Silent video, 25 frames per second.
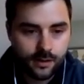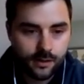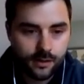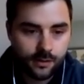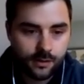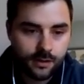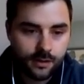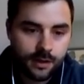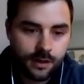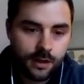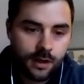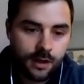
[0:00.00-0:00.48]

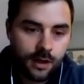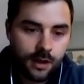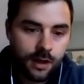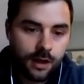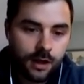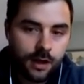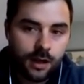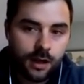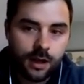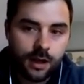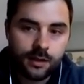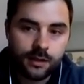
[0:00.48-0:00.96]
So
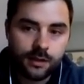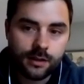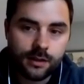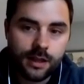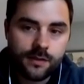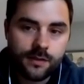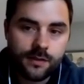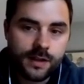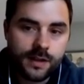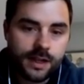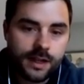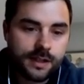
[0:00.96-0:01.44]
on the
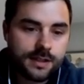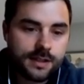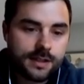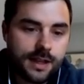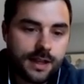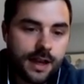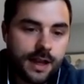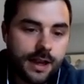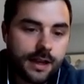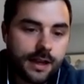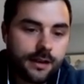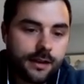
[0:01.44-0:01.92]
left-hand
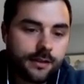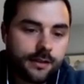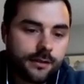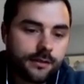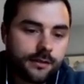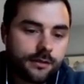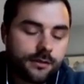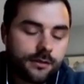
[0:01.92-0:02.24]
side,